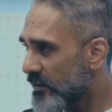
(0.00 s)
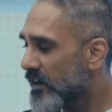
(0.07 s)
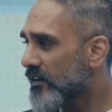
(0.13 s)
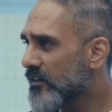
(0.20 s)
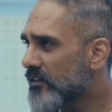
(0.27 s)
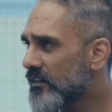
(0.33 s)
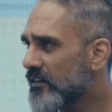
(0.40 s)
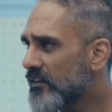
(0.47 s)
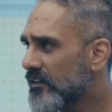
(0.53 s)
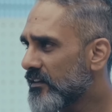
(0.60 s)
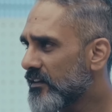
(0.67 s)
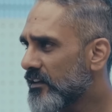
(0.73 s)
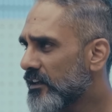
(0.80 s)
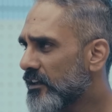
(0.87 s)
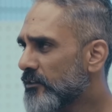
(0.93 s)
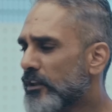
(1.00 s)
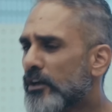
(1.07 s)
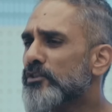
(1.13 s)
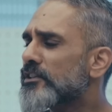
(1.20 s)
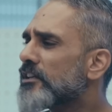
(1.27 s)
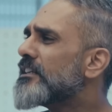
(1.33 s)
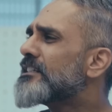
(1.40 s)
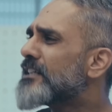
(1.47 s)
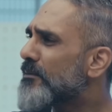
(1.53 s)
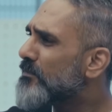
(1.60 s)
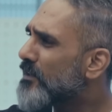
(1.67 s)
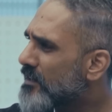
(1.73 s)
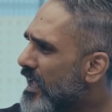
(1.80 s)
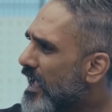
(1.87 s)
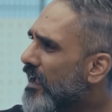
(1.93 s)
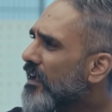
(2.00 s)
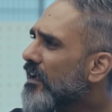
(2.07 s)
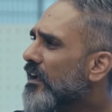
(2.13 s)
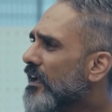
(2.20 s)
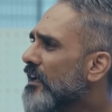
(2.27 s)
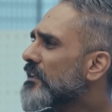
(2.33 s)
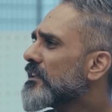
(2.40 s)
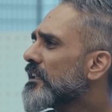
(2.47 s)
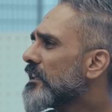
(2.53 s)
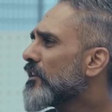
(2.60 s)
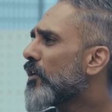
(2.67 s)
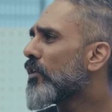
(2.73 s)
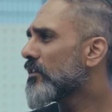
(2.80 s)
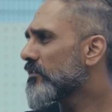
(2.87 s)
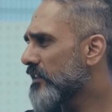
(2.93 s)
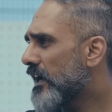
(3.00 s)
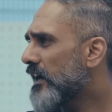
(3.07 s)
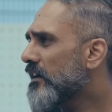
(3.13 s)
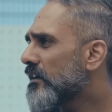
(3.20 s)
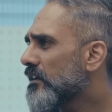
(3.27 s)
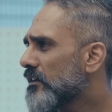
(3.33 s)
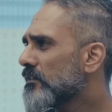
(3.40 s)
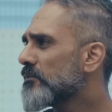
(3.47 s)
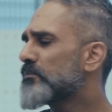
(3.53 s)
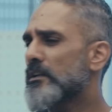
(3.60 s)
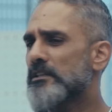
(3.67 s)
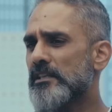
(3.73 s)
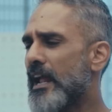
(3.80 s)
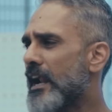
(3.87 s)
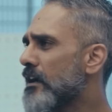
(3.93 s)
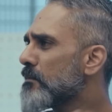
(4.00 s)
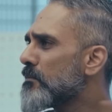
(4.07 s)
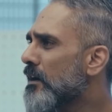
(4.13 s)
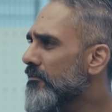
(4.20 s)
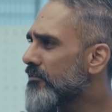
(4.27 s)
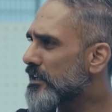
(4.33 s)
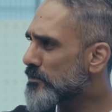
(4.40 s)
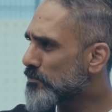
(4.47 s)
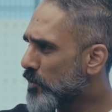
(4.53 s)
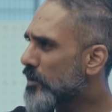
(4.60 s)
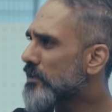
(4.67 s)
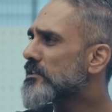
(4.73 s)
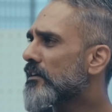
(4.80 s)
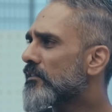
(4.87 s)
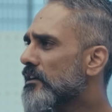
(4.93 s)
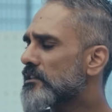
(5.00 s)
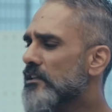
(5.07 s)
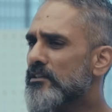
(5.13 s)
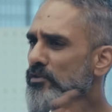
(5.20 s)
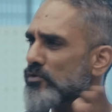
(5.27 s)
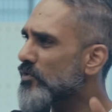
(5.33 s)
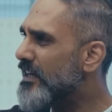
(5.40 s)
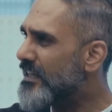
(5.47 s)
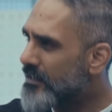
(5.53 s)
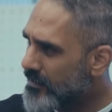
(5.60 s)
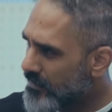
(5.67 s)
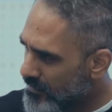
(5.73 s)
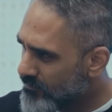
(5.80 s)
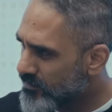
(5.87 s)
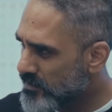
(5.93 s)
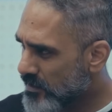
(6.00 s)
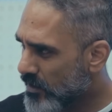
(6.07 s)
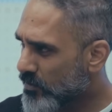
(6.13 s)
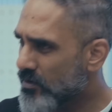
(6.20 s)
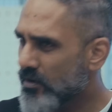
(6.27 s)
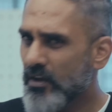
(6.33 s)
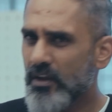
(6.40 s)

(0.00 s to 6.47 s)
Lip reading: Yeah, because they reshaped the tank and then all of that. Plus the handlebar weighs more, etc., etc. So it evens out.